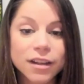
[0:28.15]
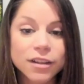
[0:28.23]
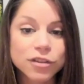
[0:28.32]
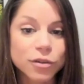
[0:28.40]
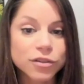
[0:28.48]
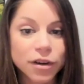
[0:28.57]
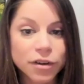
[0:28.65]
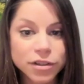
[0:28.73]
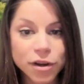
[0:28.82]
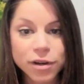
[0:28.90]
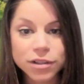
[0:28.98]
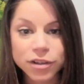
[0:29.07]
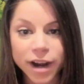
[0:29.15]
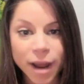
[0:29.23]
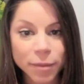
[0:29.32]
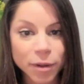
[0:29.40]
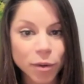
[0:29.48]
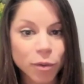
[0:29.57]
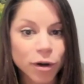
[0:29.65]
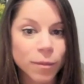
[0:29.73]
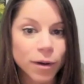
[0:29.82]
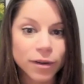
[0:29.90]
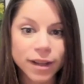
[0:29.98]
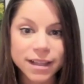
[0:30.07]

So serotonin's our happy hormone.